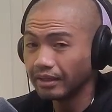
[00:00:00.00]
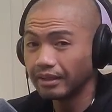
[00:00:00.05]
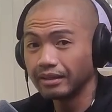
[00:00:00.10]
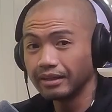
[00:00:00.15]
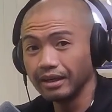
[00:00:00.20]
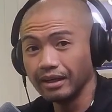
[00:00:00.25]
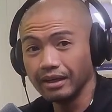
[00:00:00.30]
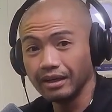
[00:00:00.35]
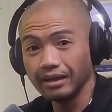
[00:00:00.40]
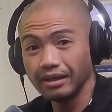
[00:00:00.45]

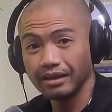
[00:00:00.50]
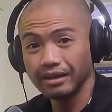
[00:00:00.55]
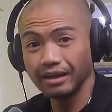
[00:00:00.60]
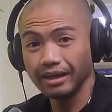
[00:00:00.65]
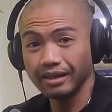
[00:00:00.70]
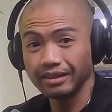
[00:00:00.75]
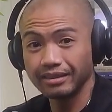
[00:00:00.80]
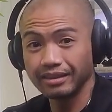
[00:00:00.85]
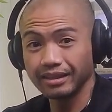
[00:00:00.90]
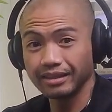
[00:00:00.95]
Yeah,
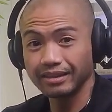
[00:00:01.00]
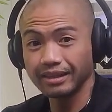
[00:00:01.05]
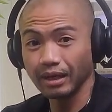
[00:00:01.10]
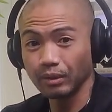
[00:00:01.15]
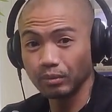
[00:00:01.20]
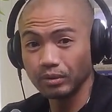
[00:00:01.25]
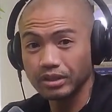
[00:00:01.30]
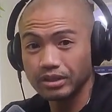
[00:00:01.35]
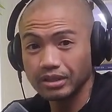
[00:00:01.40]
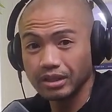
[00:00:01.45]
I think
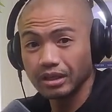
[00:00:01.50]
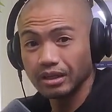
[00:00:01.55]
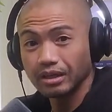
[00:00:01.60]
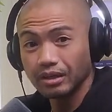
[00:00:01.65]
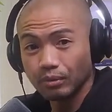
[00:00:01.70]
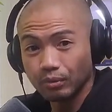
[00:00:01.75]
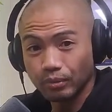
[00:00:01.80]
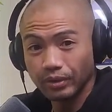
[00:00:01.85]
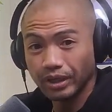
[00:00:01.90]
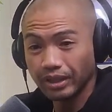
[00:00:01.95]
that was
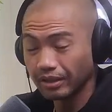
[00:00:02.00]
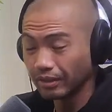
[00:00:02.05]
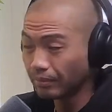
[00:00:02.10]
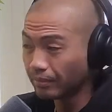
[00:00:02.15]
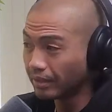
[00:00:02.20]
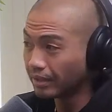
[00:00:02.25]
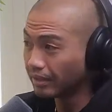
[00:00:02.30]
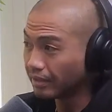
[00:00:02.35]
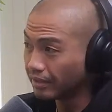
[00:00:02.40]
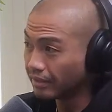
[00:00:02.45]
really,
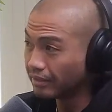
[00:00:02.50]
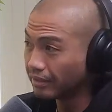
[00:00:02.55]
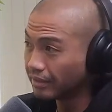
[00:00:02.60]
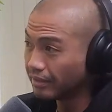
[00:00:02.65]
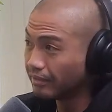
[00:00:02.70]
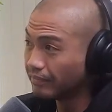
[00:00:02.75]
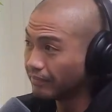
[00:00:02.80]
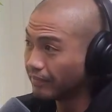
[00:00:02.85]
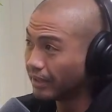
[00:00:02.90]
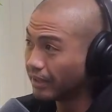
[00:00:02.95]
really
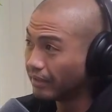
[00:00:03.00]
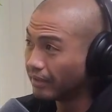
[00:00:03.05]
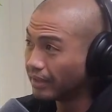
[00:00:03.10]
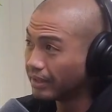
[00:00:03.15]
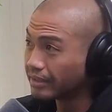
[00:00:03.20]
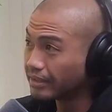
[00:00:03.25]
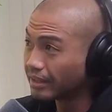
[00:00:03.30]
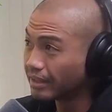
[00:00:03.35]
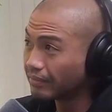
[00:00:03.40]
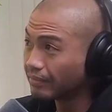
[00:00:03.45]
good, very
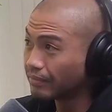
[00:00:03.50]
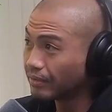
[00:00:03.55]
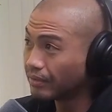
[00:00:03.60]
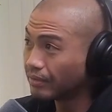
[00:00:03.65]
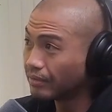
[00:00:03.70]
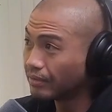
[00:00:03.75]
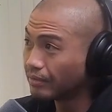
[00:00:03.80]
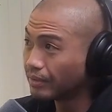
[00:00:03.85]
insightful.